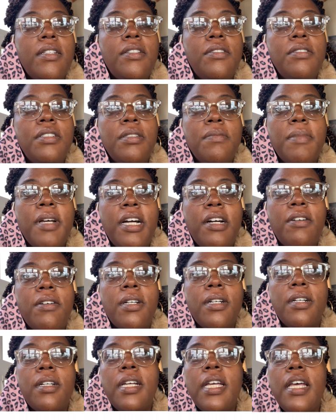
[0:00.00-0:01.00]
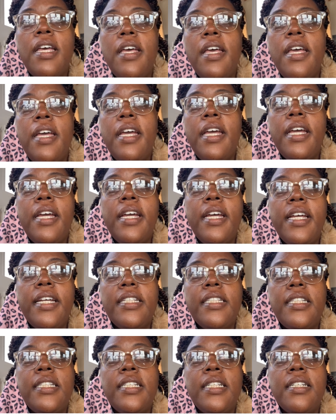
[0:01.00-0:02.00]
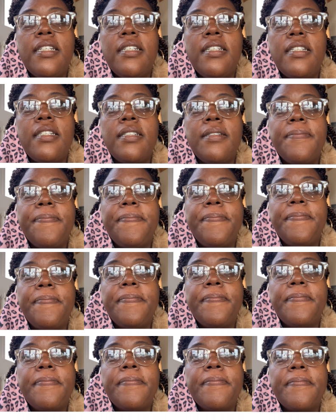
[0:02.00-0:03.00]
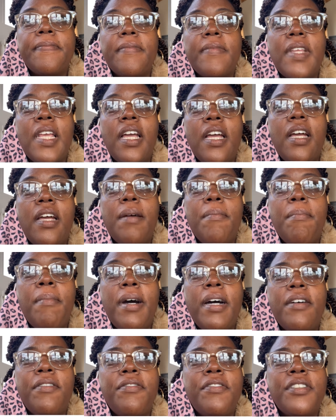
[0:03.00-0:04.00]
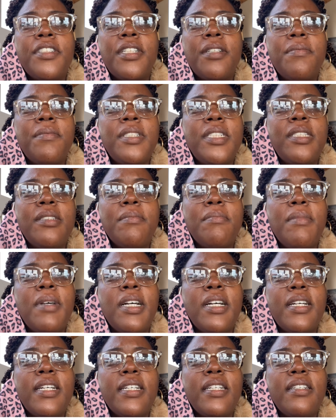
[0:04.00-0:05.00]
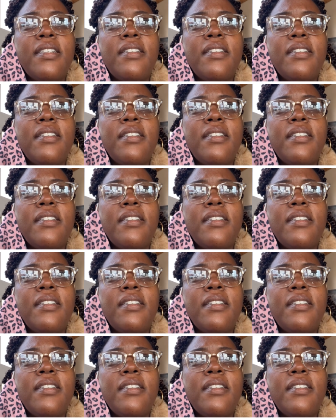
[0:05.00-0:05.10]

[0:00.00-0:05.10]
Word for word: losing power. And um, my for some reason my